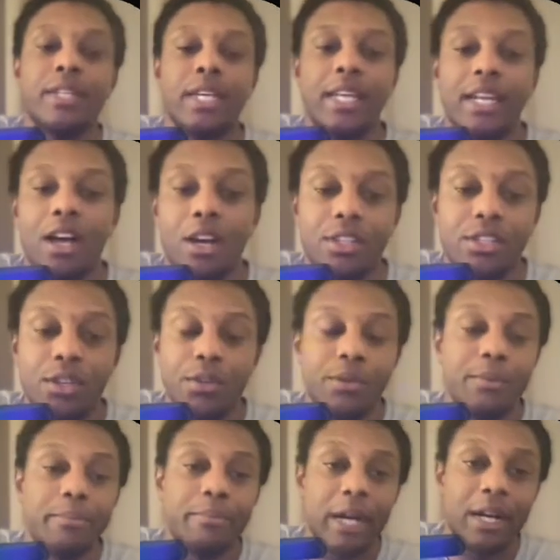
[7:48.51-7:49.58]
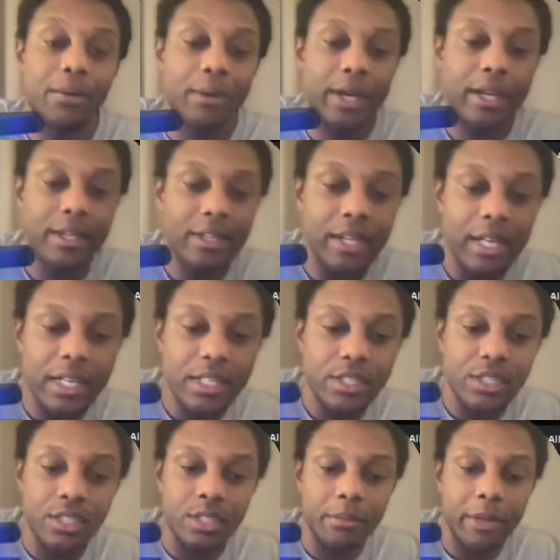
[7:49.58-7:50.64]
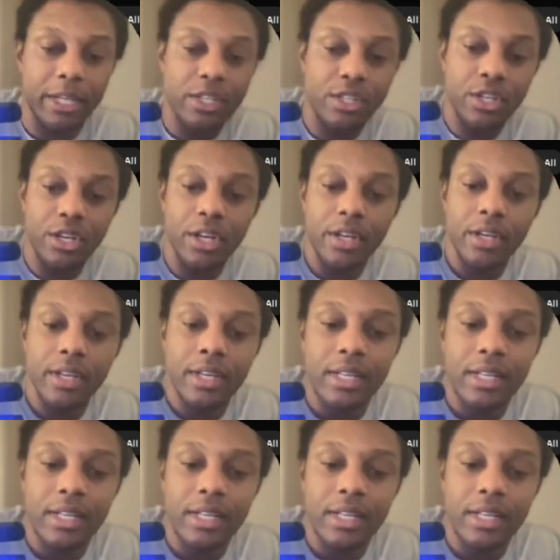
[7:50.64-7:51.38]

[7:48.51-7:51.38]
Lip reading: and also, by the way, just to make sure,